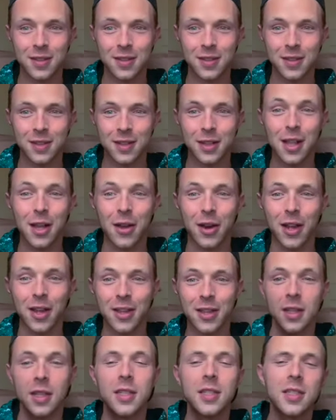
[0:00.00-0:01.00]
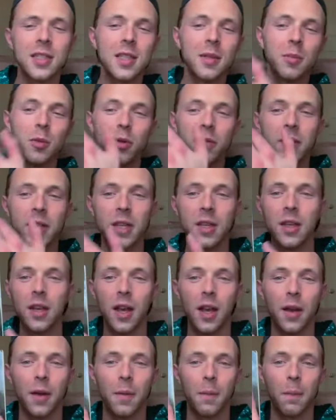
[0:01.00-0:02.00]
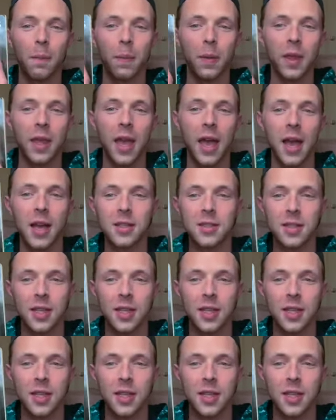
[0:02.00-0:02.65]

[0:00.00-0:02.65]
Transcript: Cloud Atlas. This is the movie, cast,